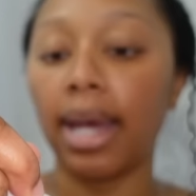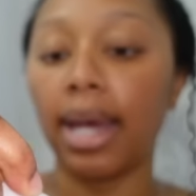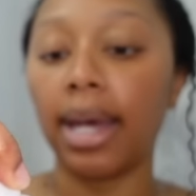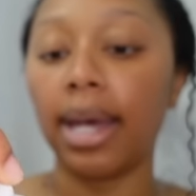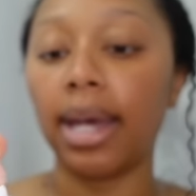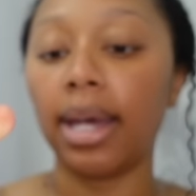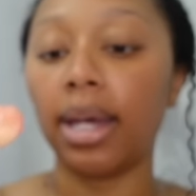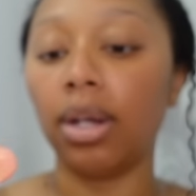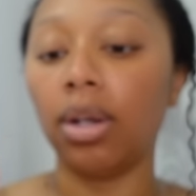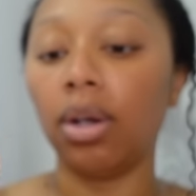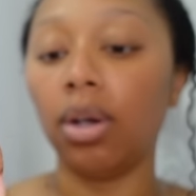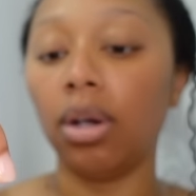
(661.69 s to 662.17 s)

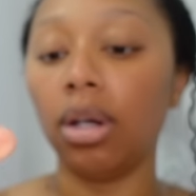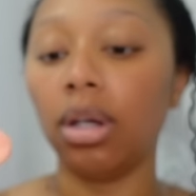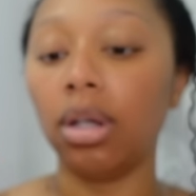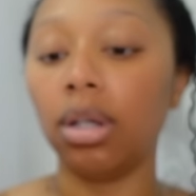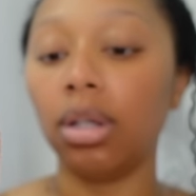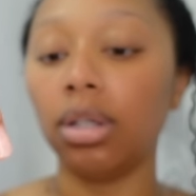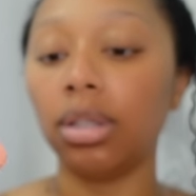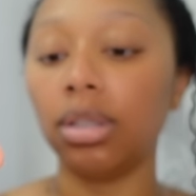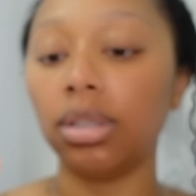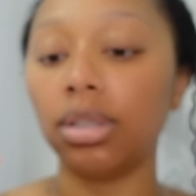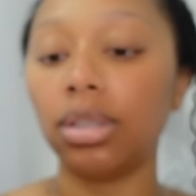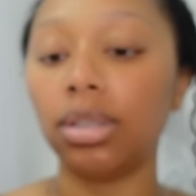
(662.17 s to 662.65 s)
Add uh,
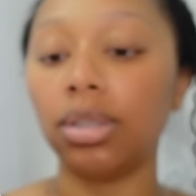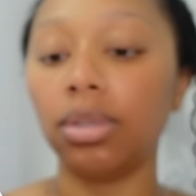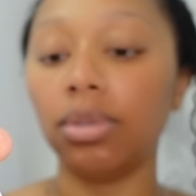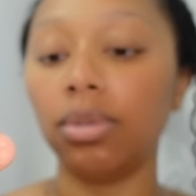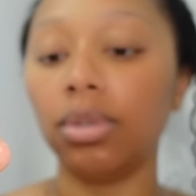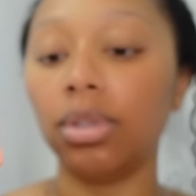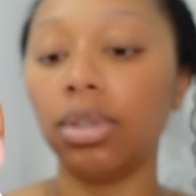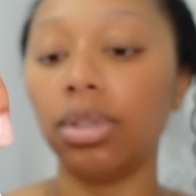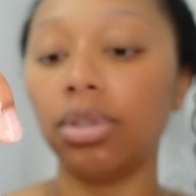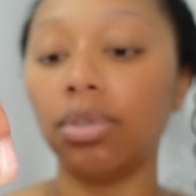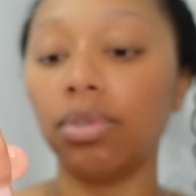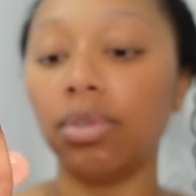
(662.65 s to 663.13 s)
two
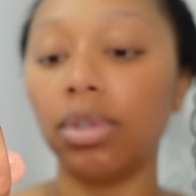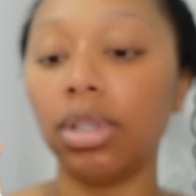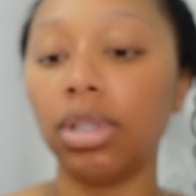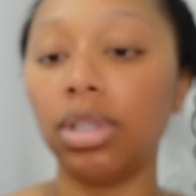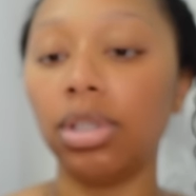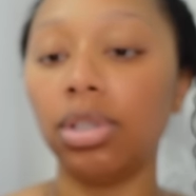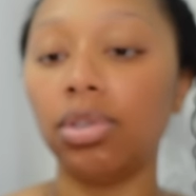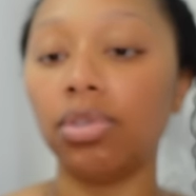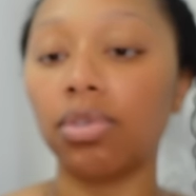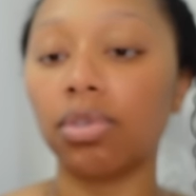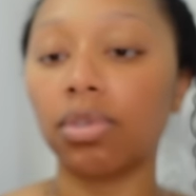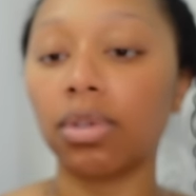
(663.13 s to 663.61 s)
to
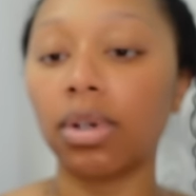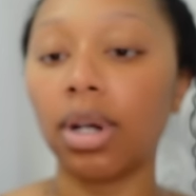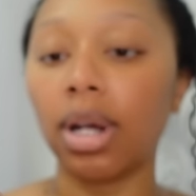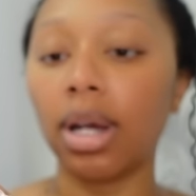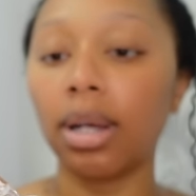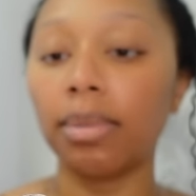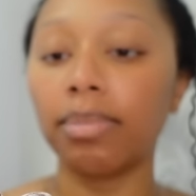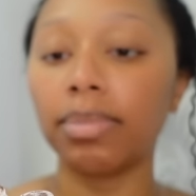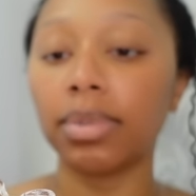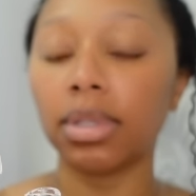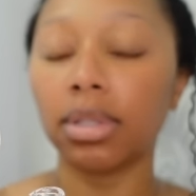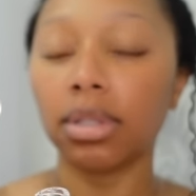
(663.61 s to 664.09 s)
three
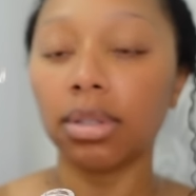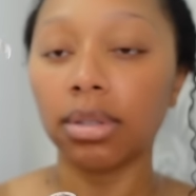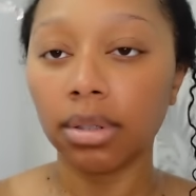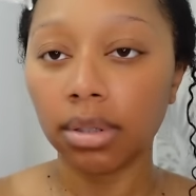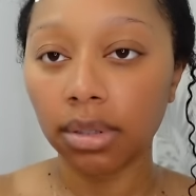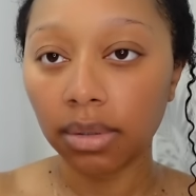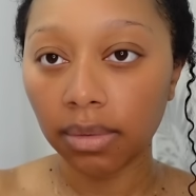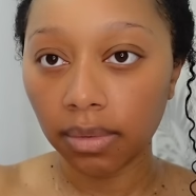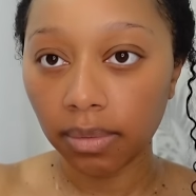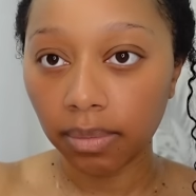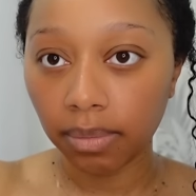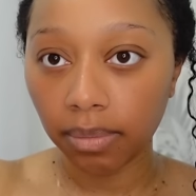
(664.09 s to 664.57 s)
drops,
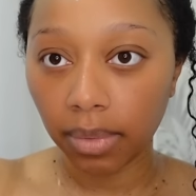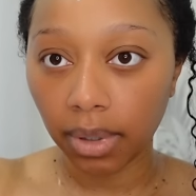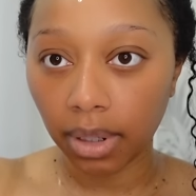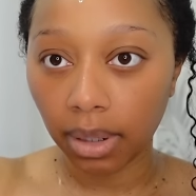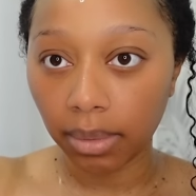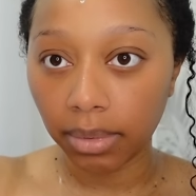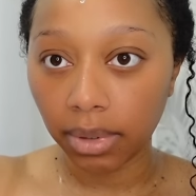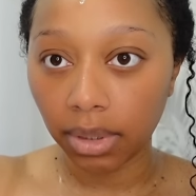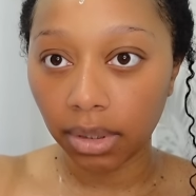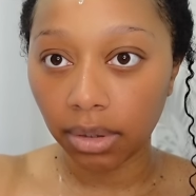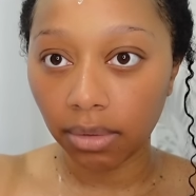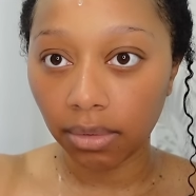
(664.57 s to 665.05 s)

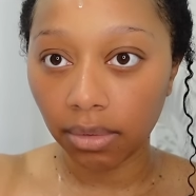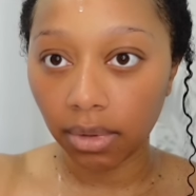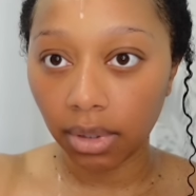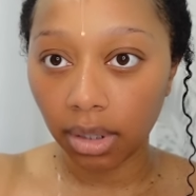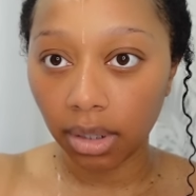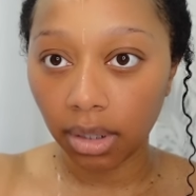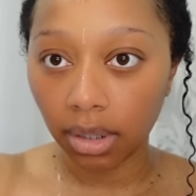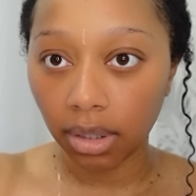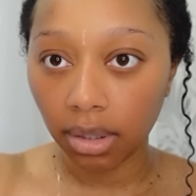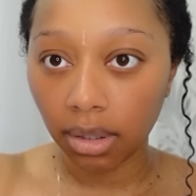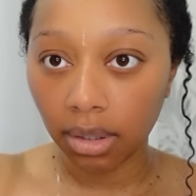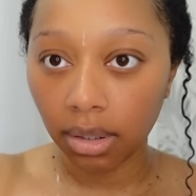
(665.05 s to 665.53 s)
probably
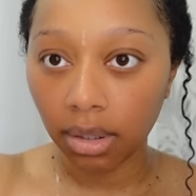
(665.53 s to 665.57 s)
three.